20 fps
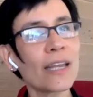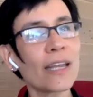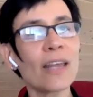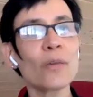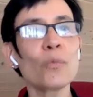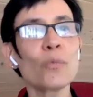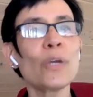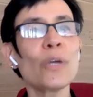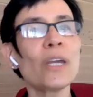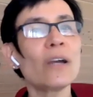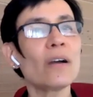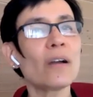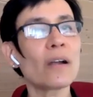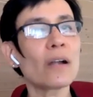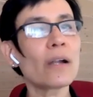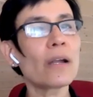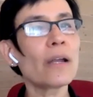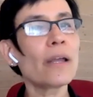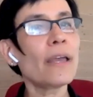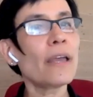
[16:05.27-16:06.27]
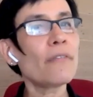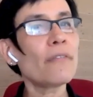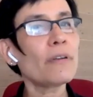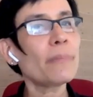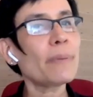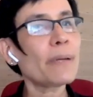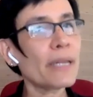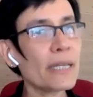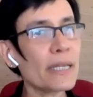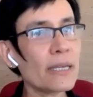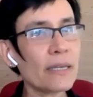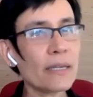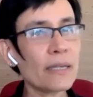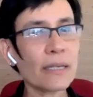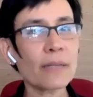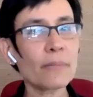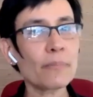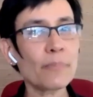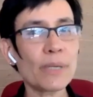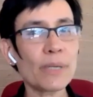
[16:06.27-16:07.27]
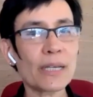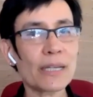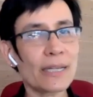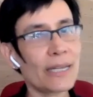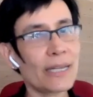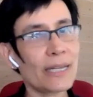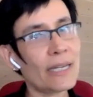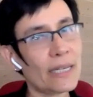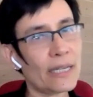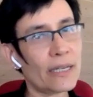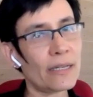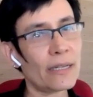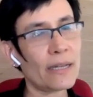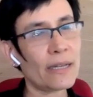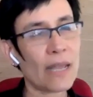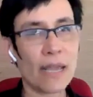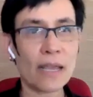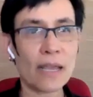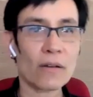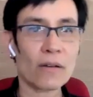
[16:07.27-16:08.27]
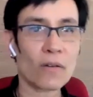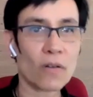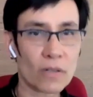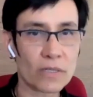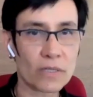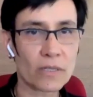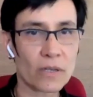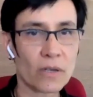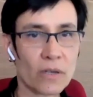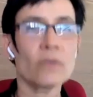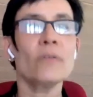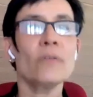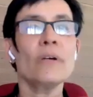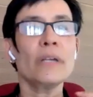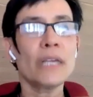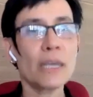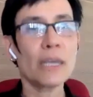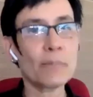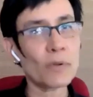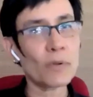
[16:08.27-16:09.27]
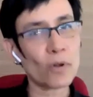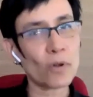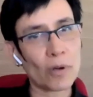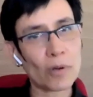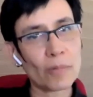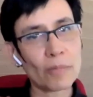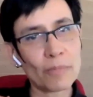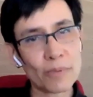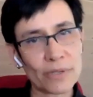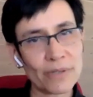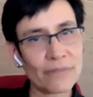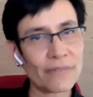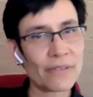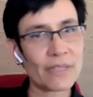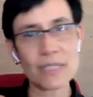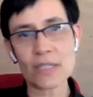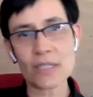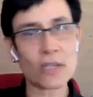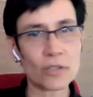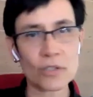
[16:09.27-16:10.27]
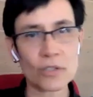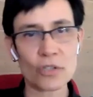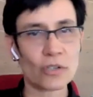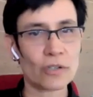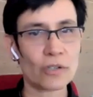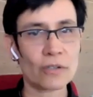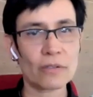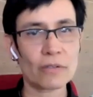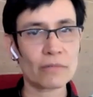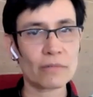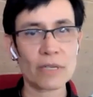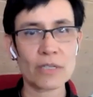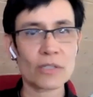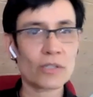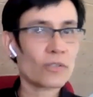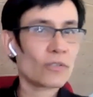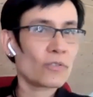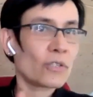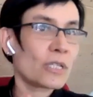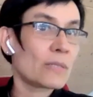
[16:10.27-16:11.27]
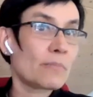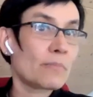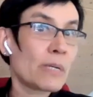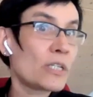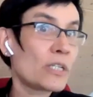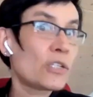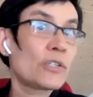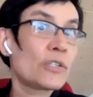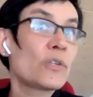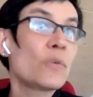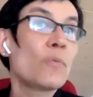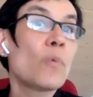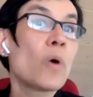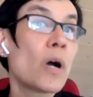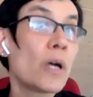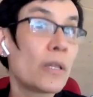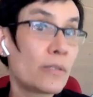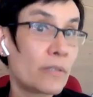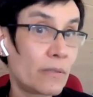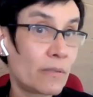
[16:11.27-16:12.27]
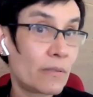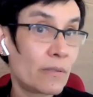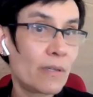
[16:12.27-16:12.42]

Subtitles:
And we are, everybody can be Canadian and also keep your previous culture as much as you want.